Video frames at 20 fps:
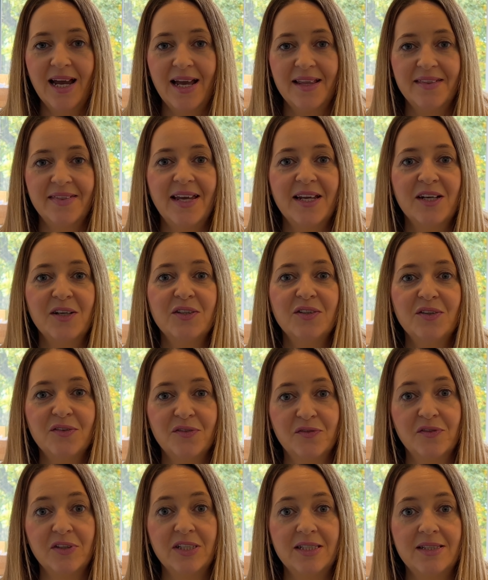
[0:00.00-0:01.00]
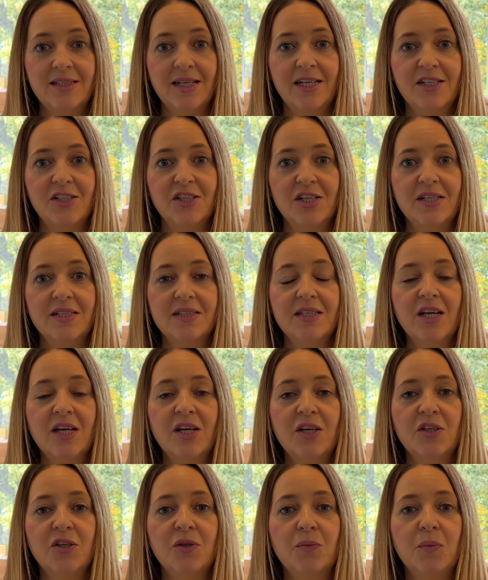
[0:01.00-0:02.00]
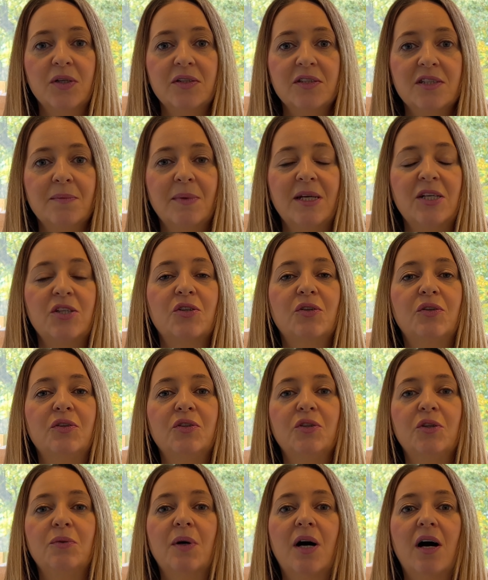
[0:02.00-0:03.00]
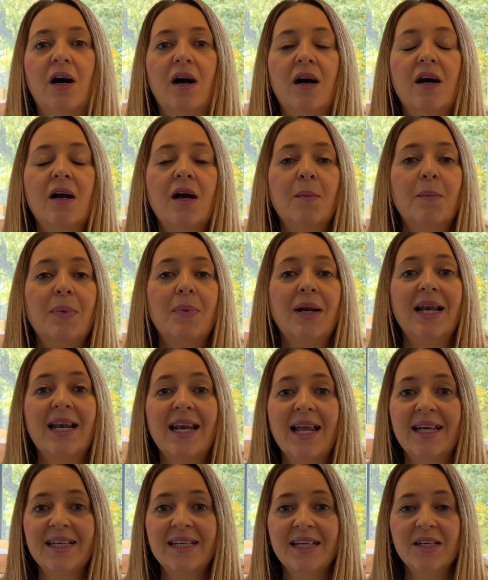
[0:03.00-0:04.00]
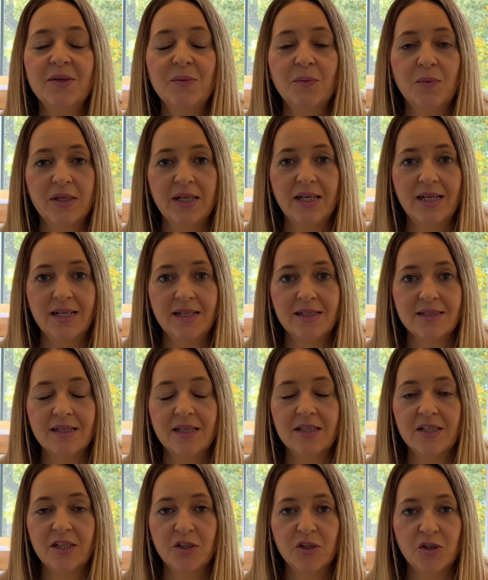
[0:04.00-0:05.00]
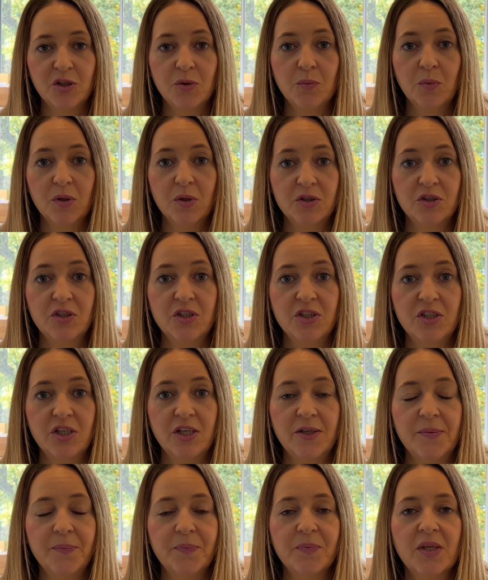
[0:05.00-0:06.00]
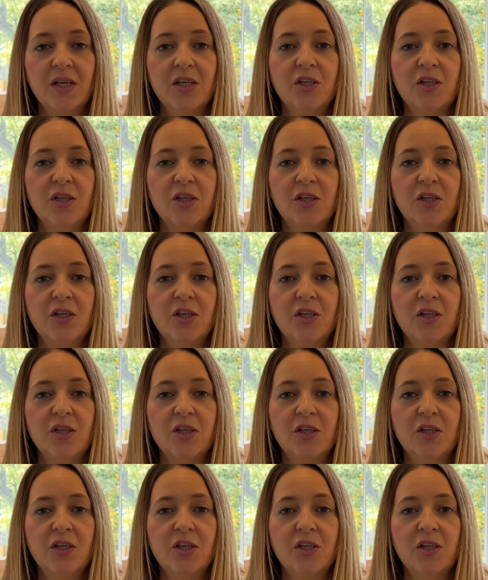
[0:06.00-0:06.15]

And they are the three stages. You want to make sure you are planning what it is that you want to do.